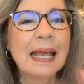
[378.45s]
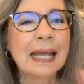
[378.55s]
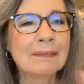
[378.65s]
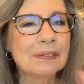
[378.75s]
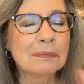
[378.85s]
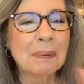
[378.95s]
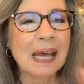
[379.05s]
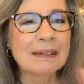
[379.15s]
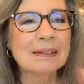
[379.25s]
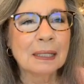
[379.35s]
And if it's
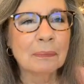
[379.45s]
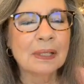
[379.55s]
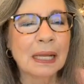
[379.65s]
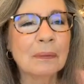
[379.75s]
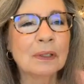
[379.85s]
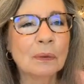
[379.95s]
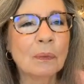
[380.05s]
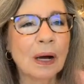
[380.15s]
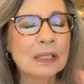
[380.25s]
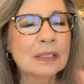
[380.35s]
past Labor Day when you
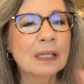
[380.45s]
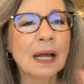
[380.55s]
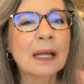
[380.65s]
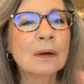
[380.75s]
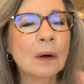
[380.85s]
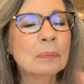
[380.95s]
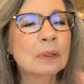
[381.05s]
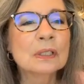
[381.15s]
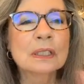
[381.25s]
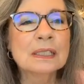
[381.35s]
watch it, I hope
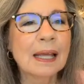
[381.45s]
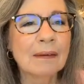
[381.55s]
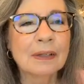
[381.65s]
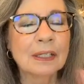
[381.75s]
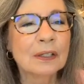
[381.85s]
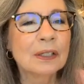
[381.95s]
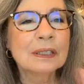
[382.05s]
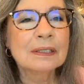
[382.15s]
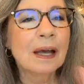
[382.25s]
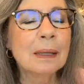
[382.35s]
you're just having a
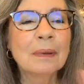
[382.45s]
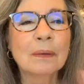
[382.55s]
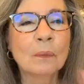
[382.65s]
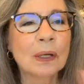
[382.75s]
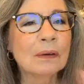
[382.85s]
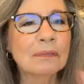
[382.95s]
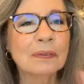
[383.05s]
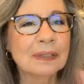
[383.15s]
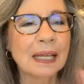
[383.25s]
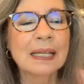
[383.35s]
good time and
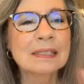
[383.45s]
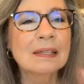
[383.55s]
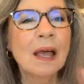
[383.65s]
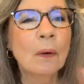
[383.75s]
wonderful days,